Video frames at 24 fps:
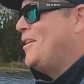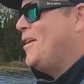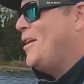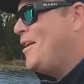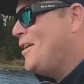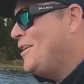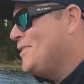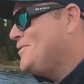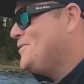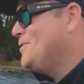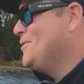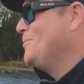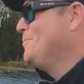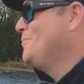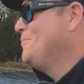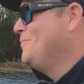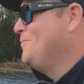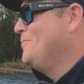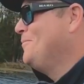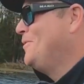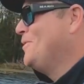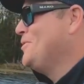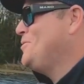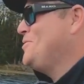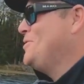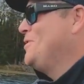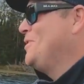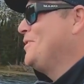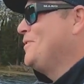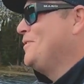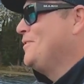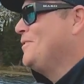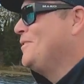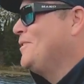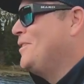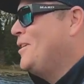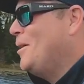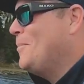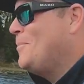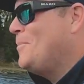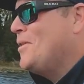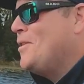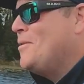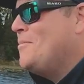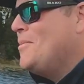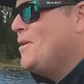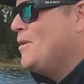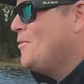awesome fishing.
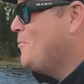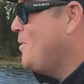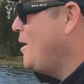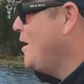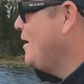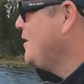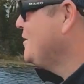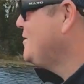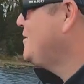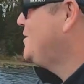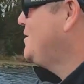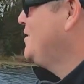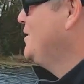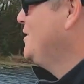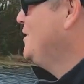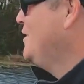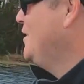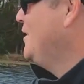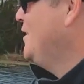Up in the Midwest,